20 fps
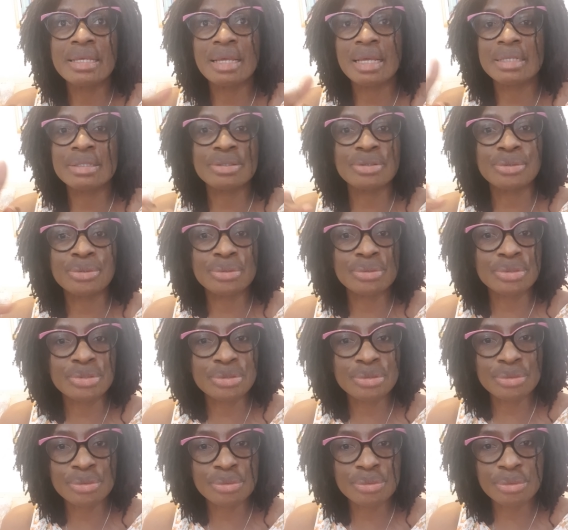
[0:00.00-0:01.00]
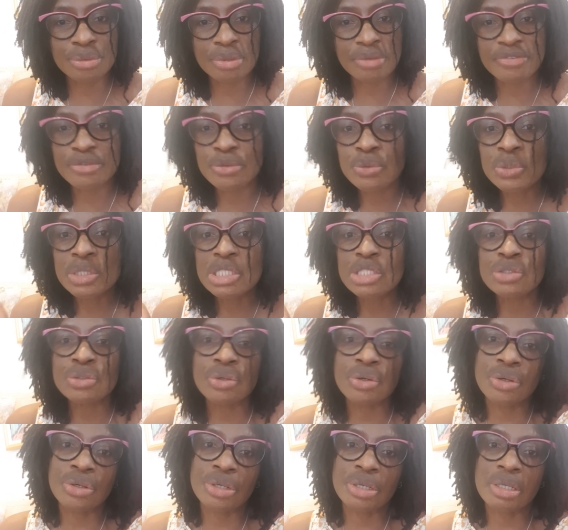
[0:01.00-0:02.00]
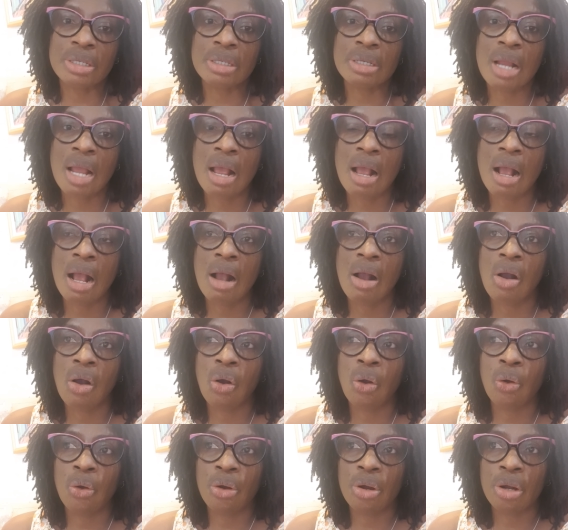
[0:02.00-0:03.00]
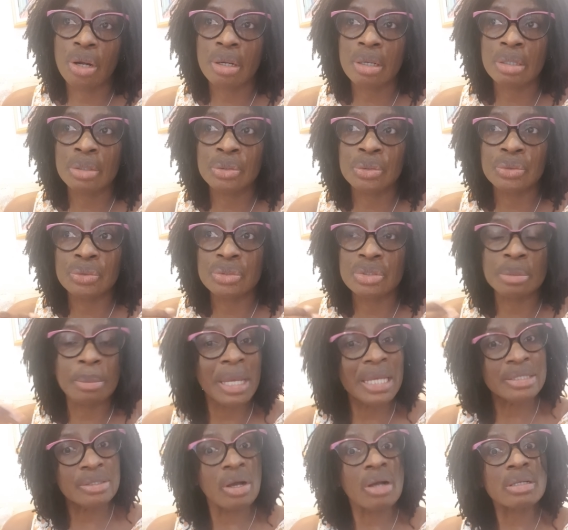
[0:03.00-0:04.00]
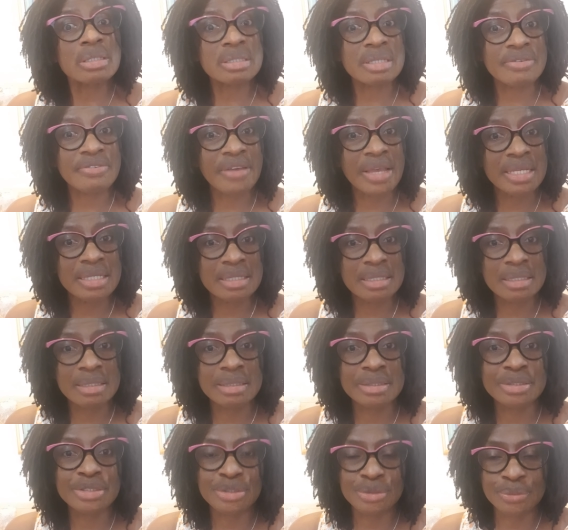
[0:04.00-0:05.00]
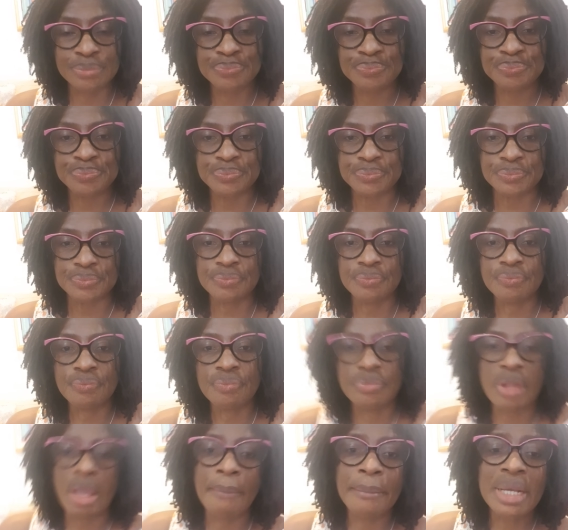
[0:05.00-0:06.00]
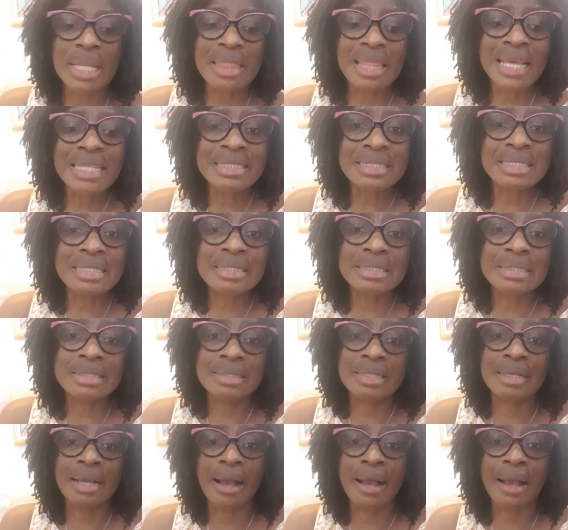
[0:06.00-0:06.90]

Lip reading: and go to the food store or go to my doctor if I needed to. But that's it.